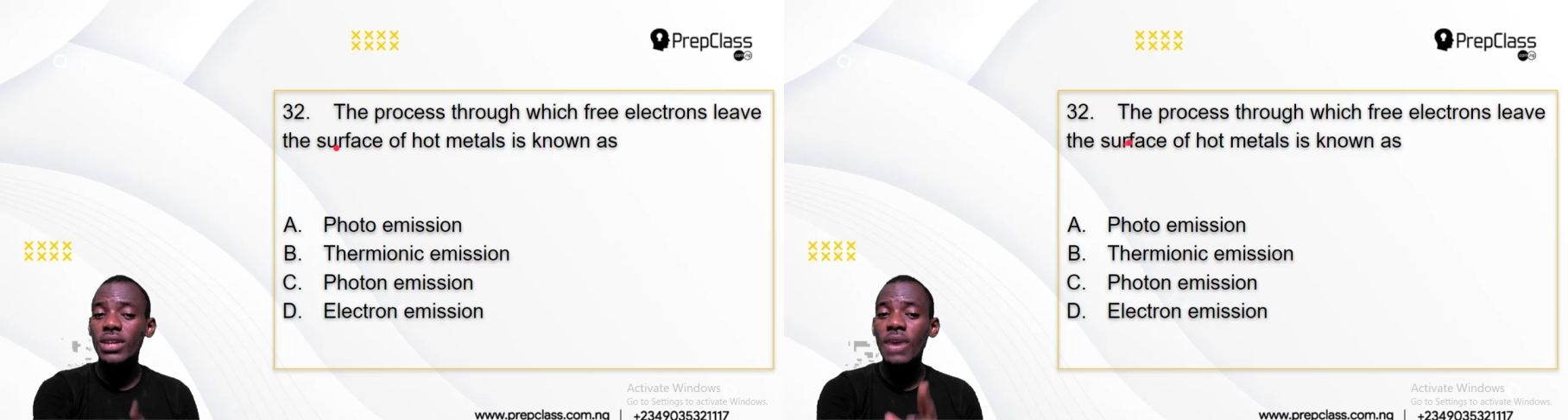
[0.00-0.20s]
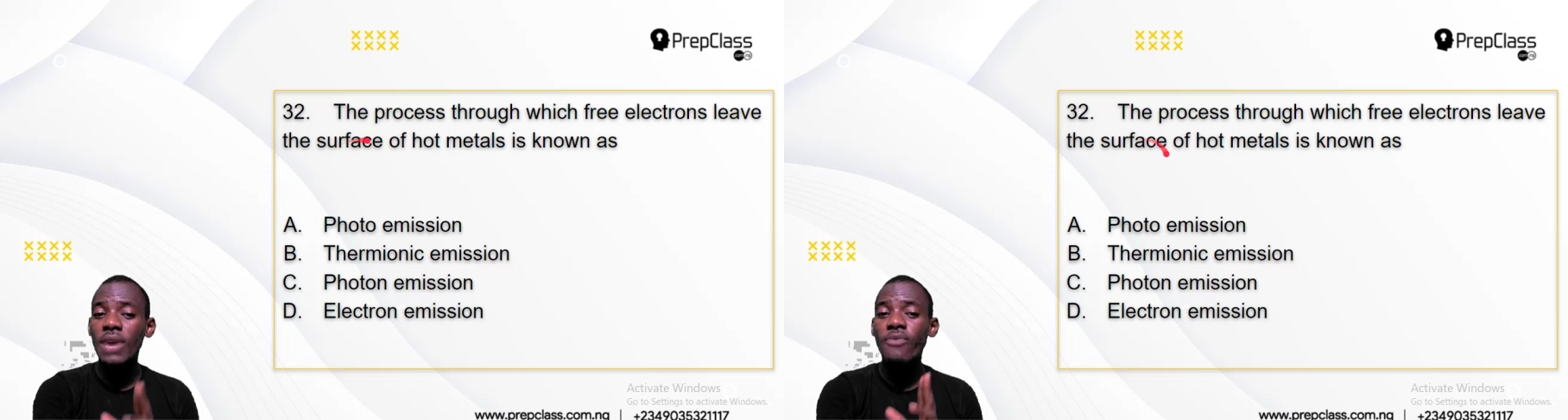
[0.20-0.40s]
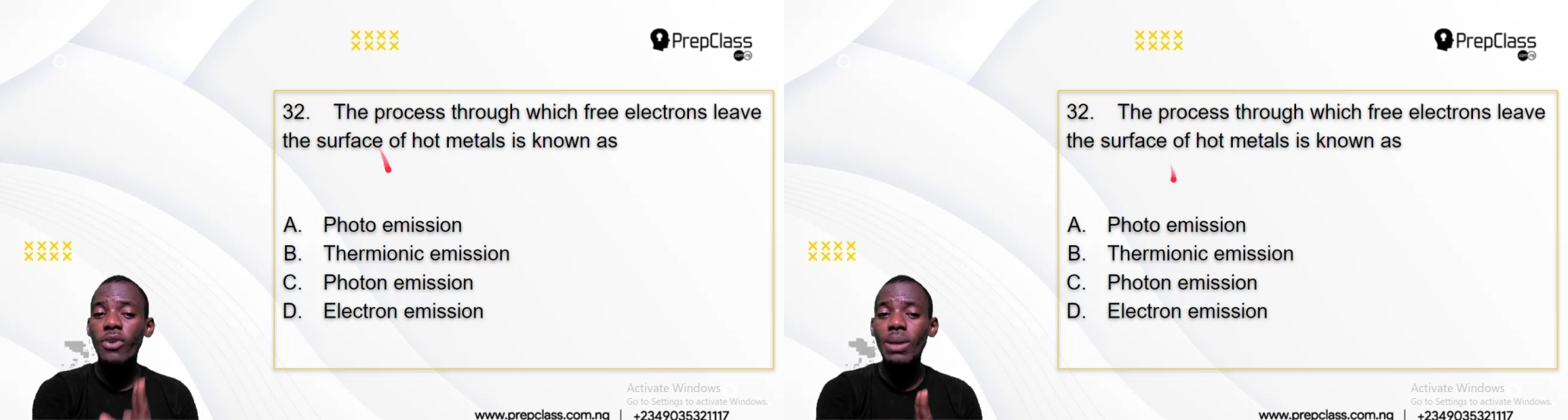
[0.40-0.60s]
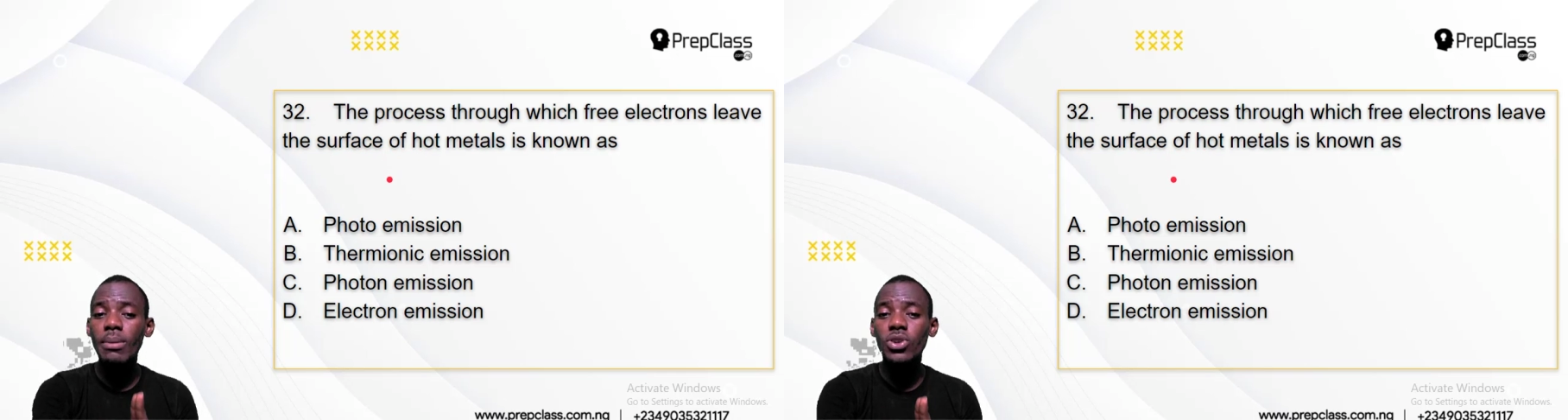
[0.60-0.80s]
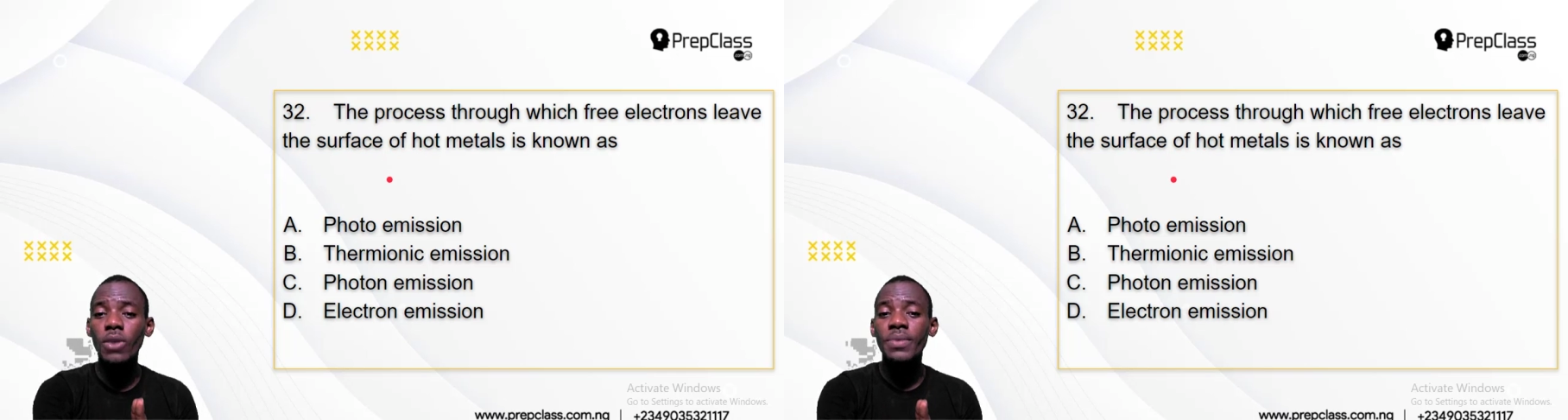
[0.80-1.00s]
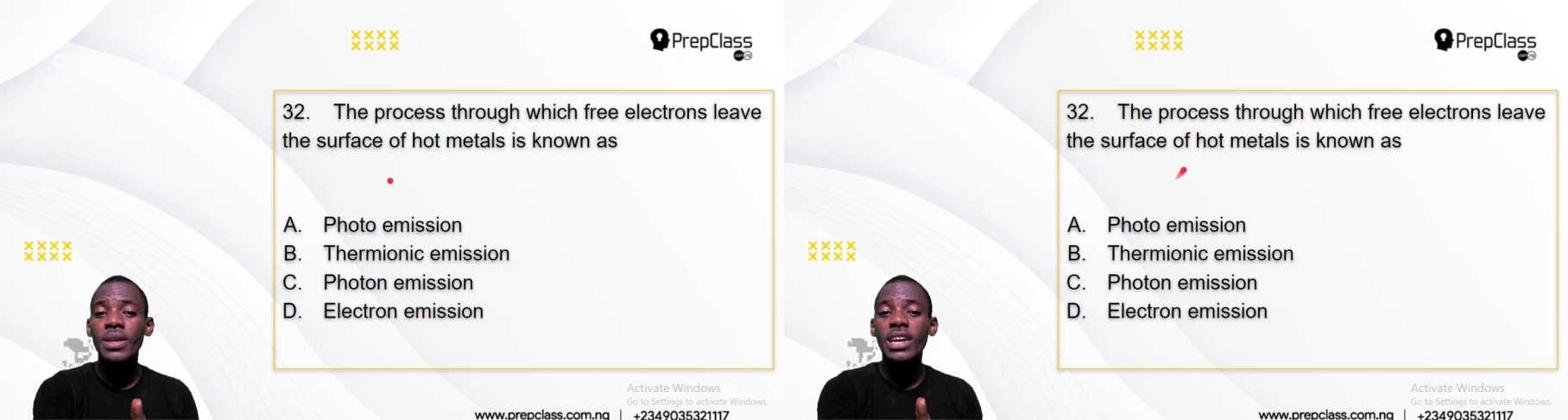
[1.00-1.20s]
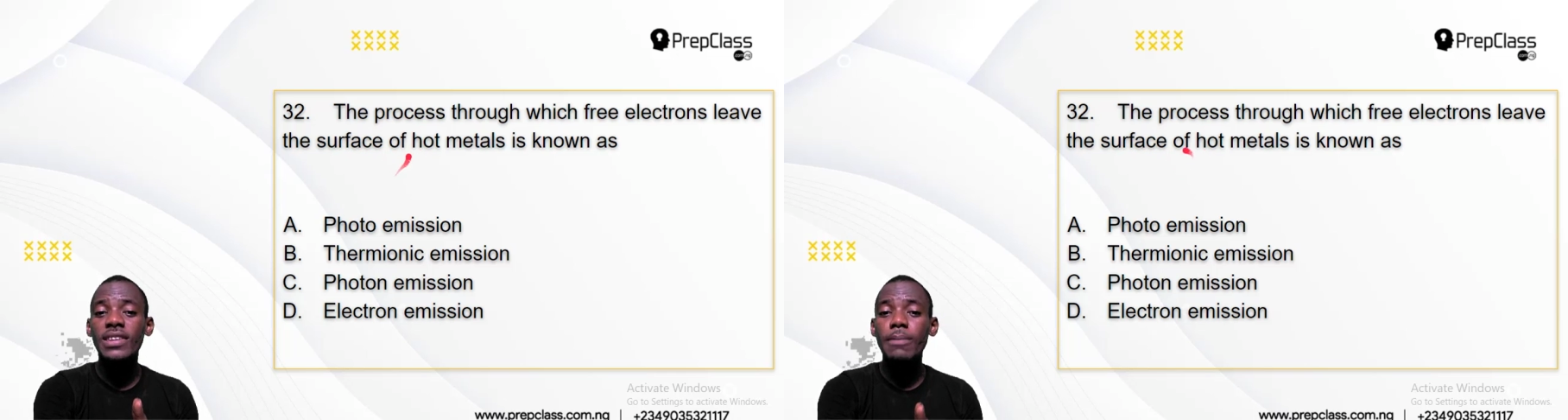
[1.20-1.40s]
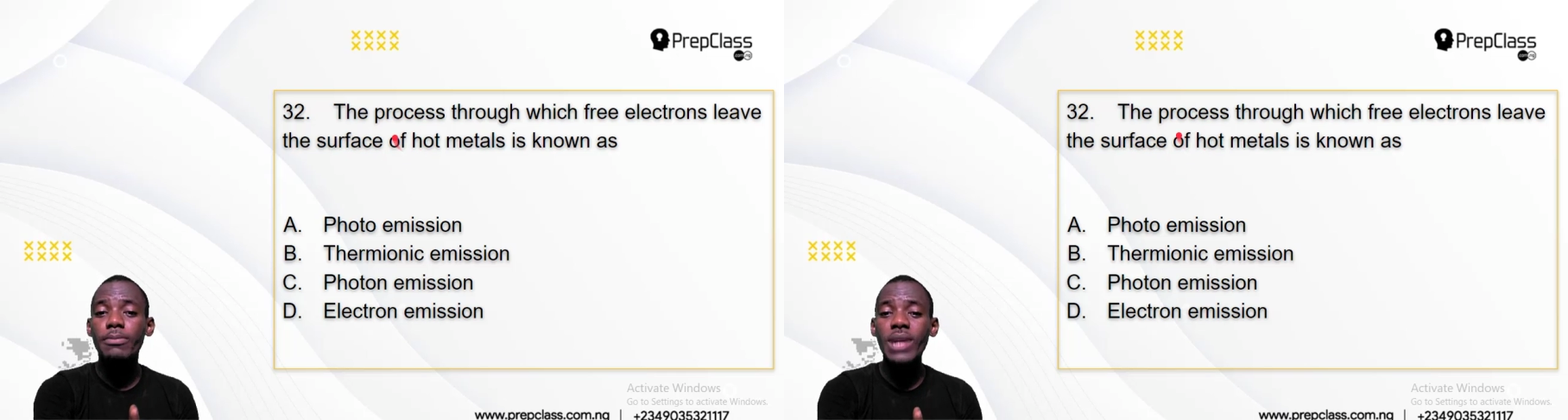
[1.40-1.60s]
in photo emission
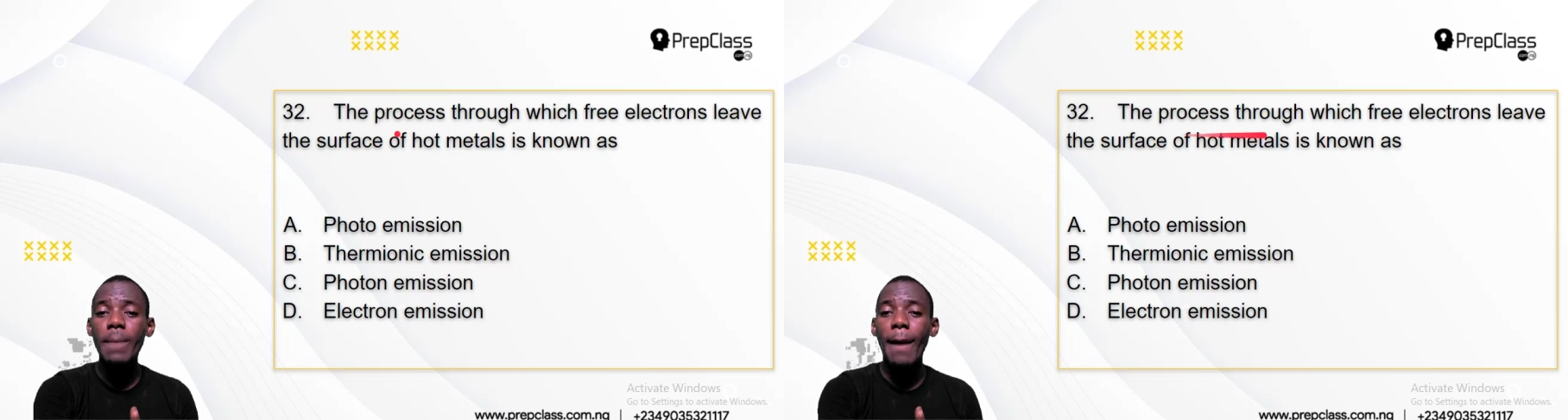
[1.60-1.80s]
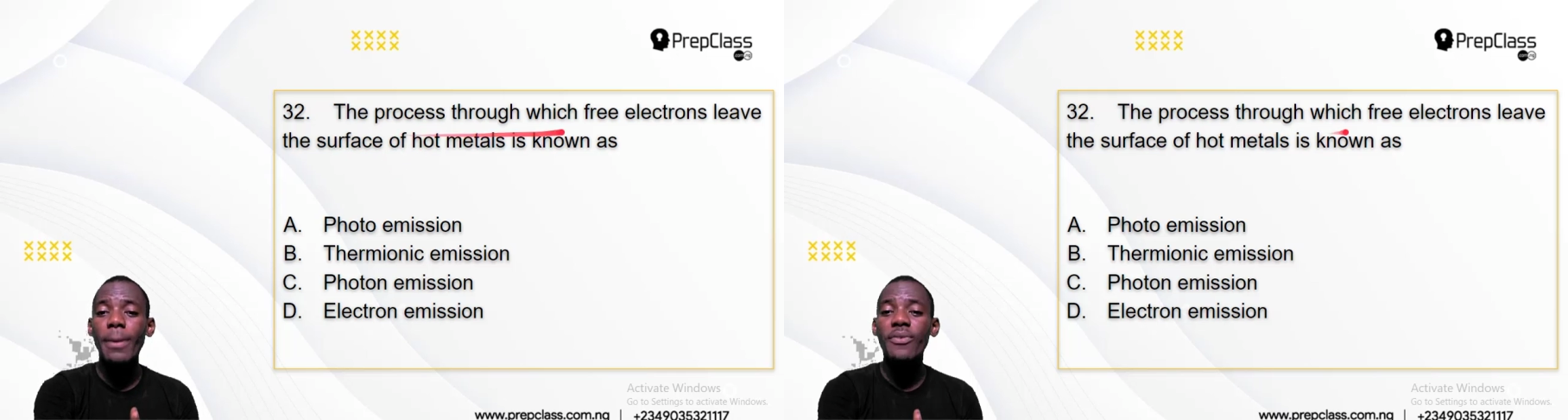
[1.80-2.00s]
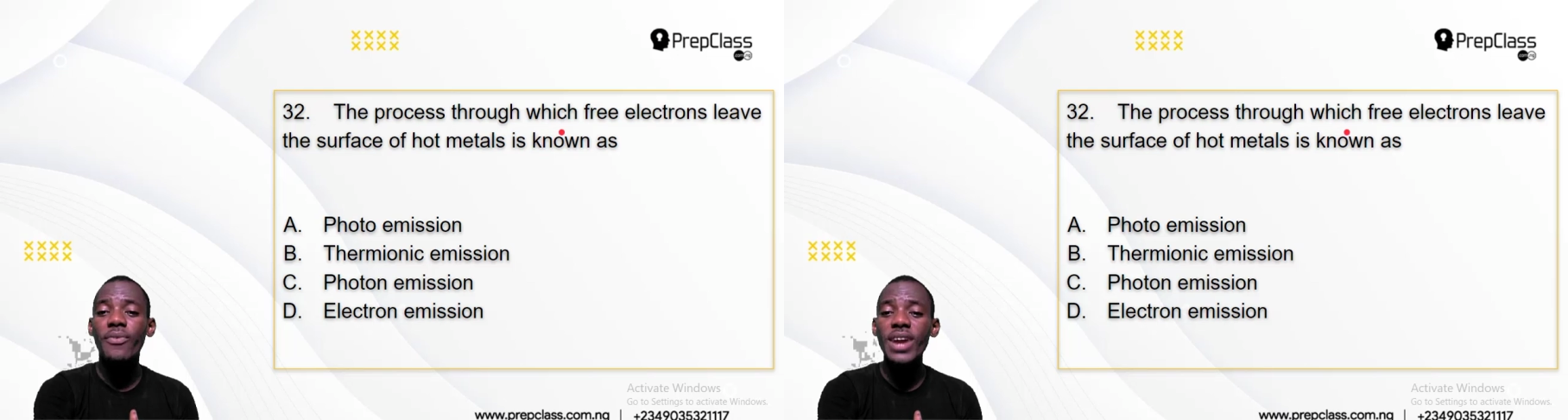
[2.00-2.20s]
is the process by which